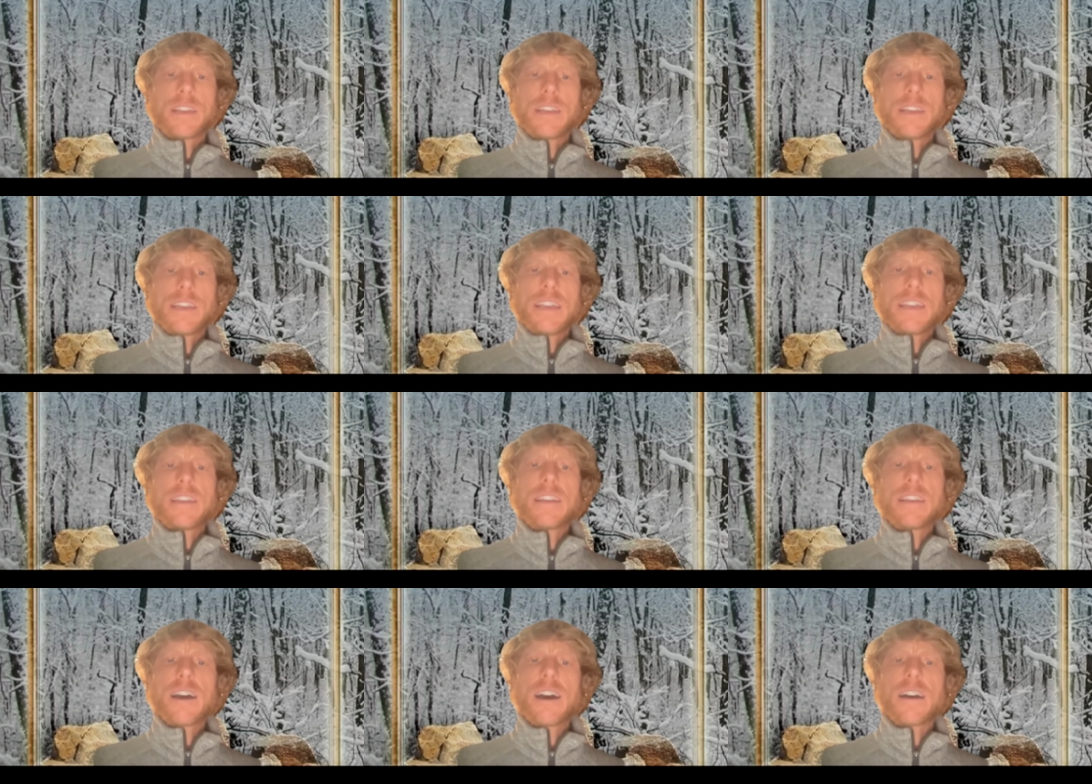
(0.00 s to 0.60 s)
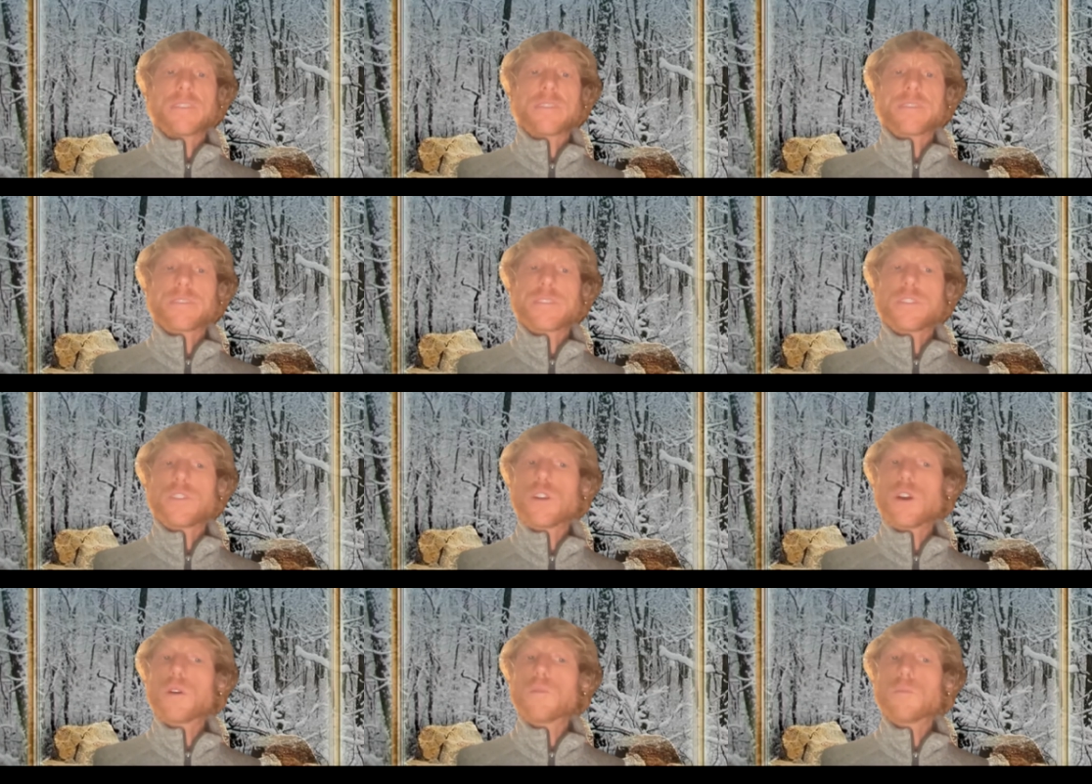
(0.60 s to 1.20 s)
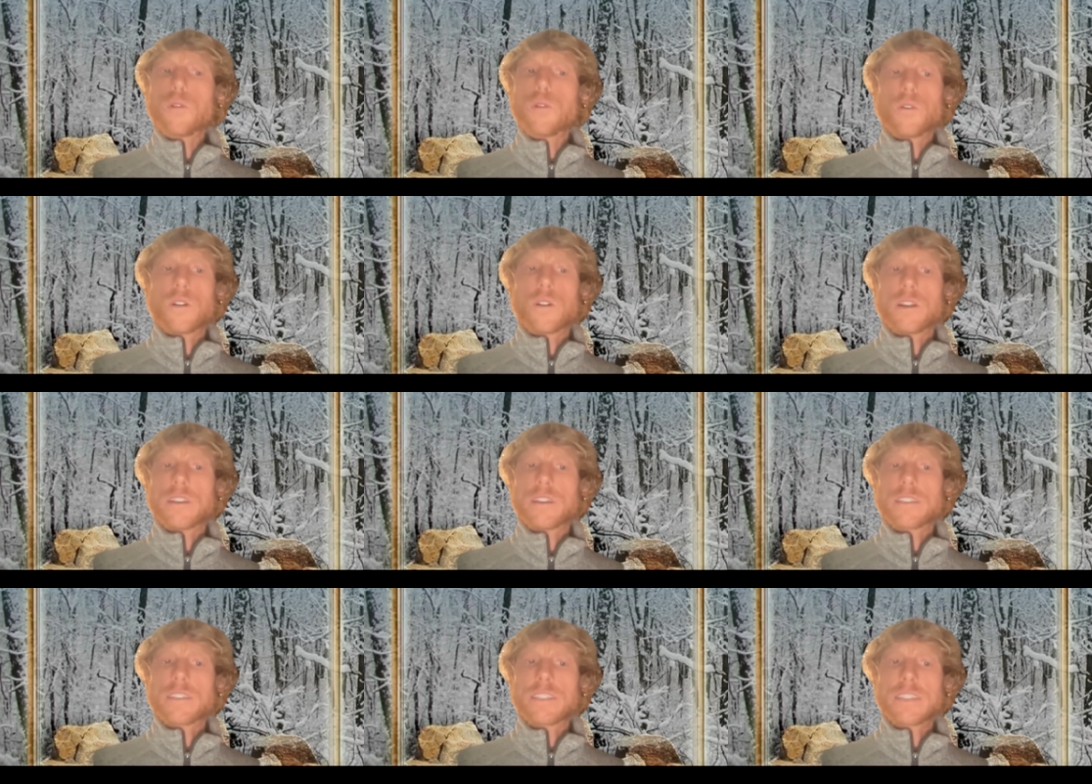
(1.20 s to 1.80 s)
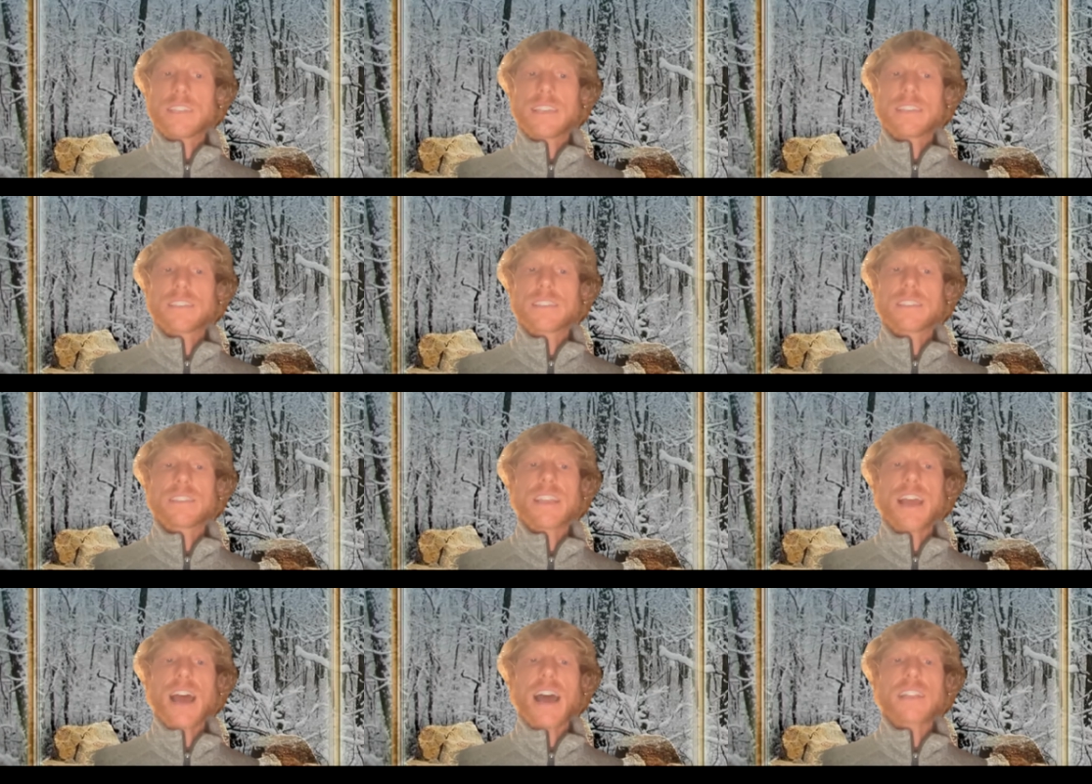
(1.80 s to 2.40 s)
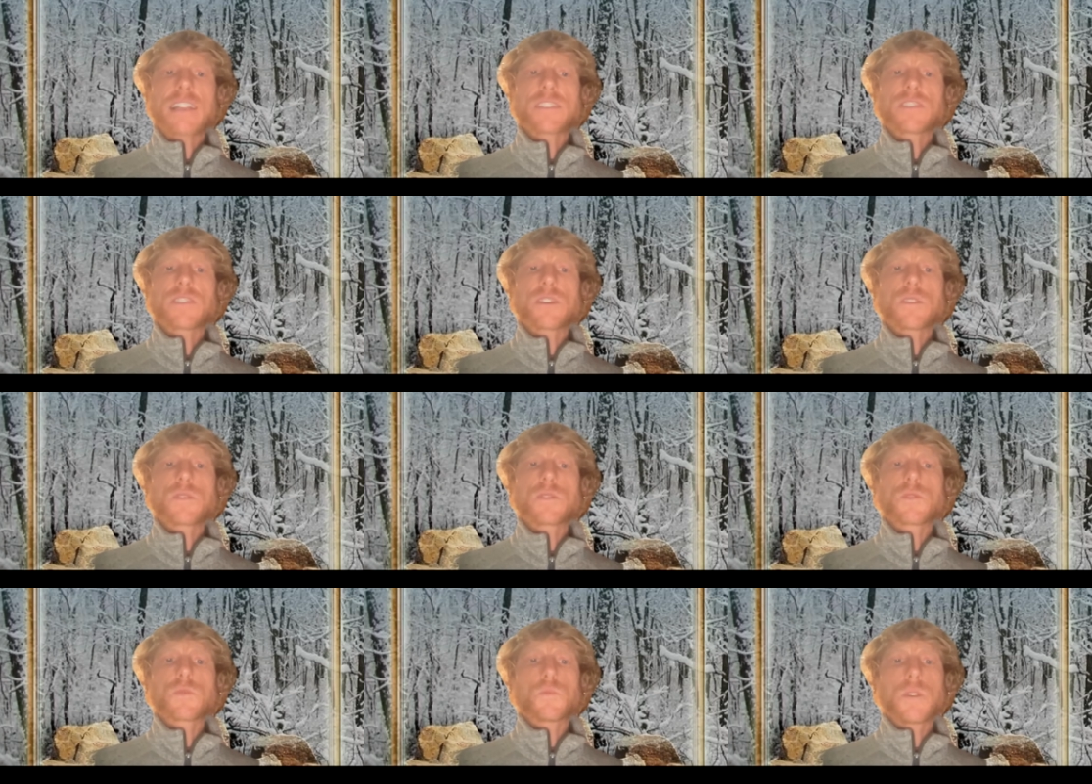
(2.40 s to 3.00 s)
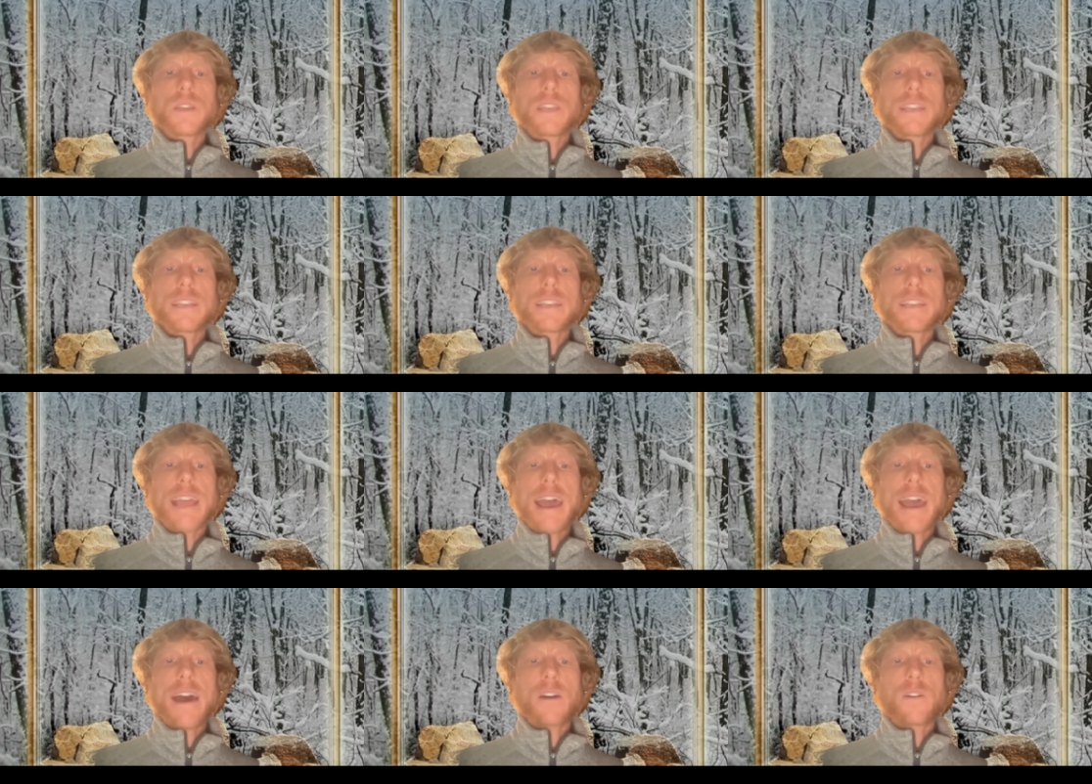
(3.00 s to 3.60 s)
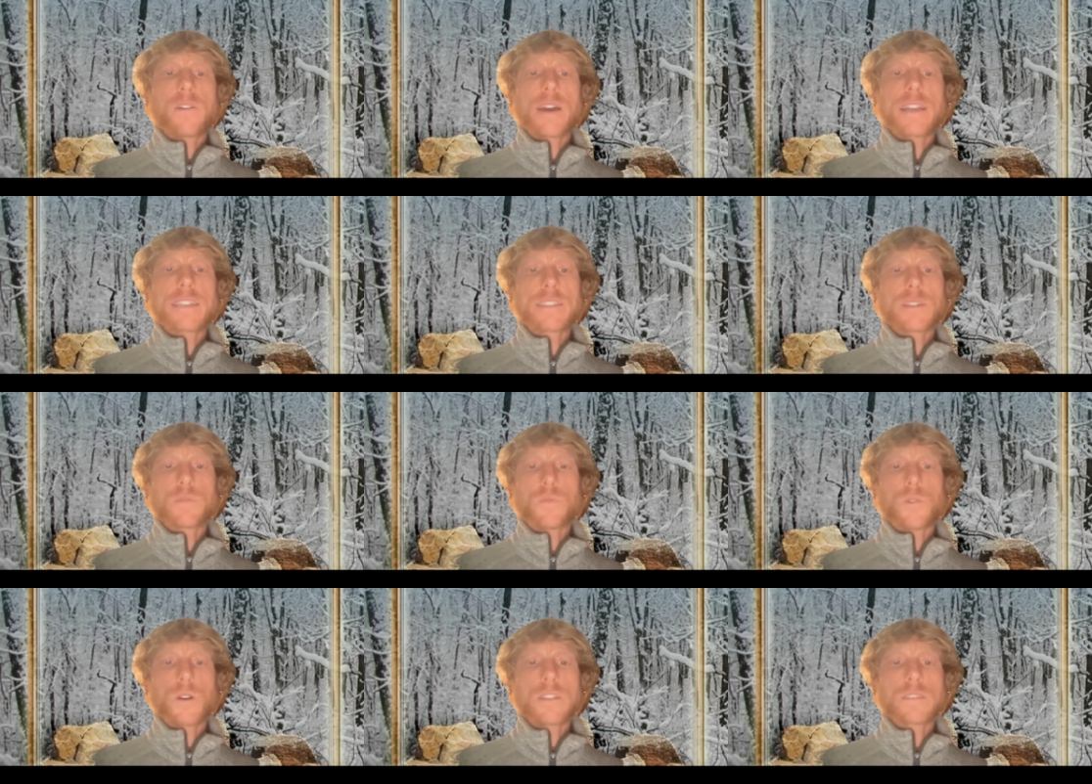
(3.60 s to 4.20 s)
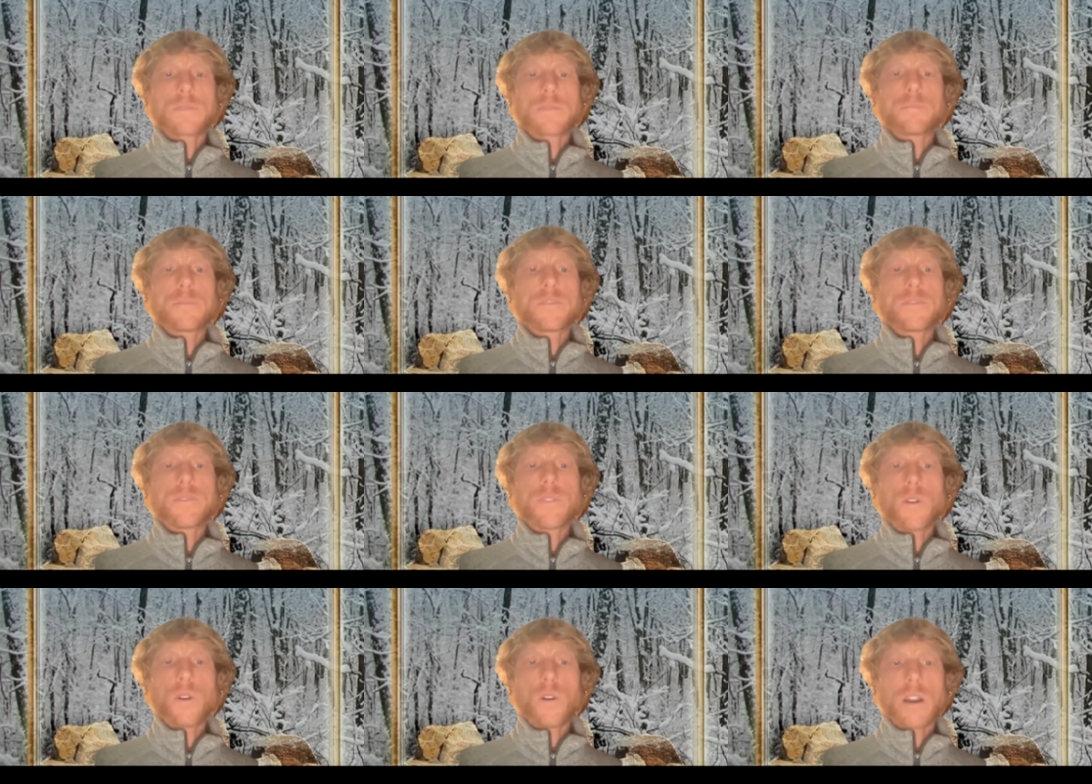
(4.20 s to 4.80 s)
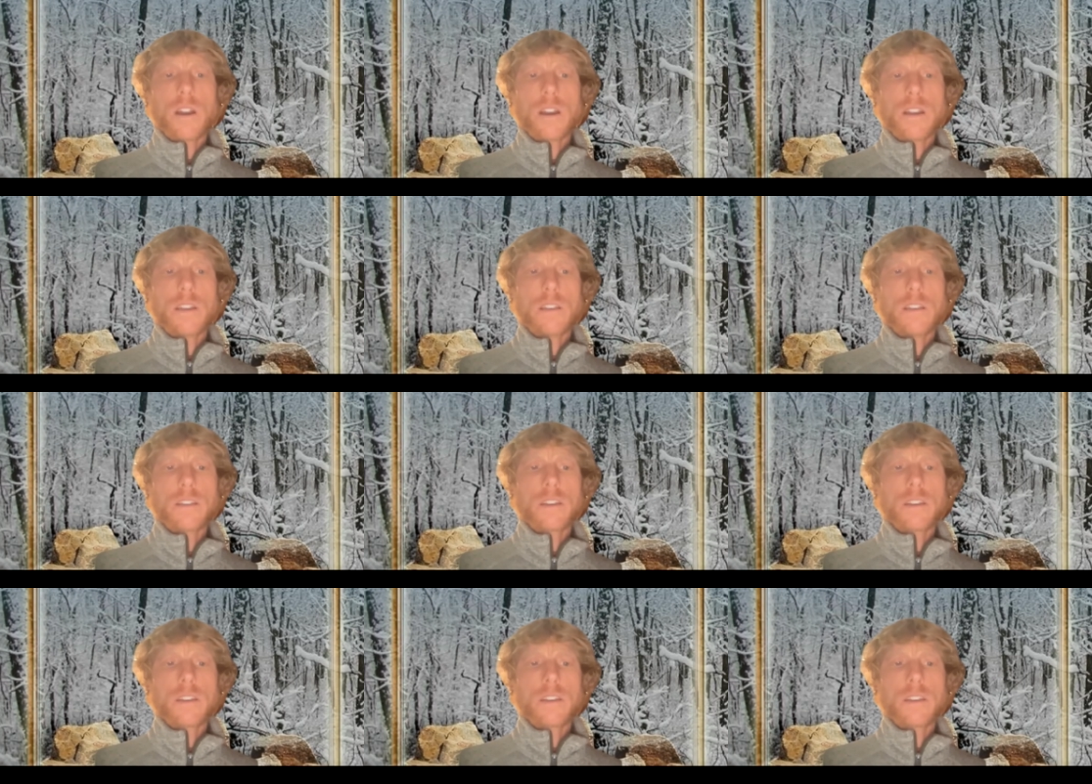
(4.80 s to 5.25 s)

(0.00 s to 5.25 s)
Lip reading: Enough, no more. 'Tis not so sweet now as it was before.